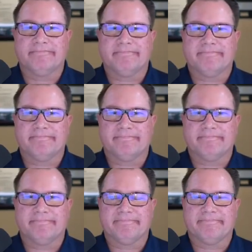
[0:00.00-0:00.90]

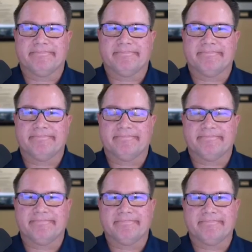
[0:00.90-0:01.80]

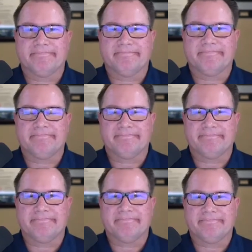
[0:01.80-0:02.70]

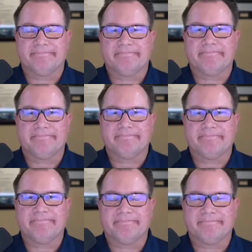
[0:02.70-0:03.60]

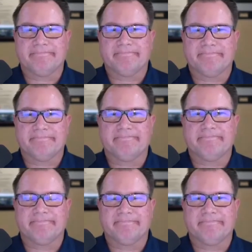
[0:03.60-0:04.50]

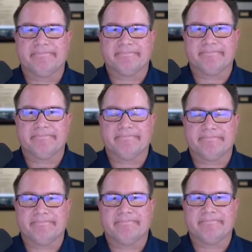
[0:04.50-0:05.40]

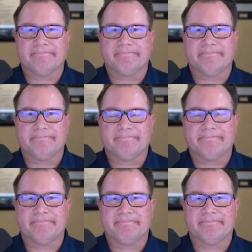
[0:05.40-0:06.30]

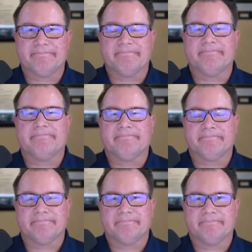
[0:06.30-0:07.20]

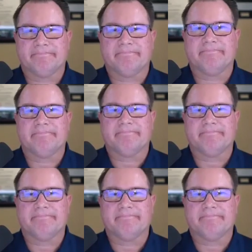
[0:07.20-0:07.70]
This person isn't speaking.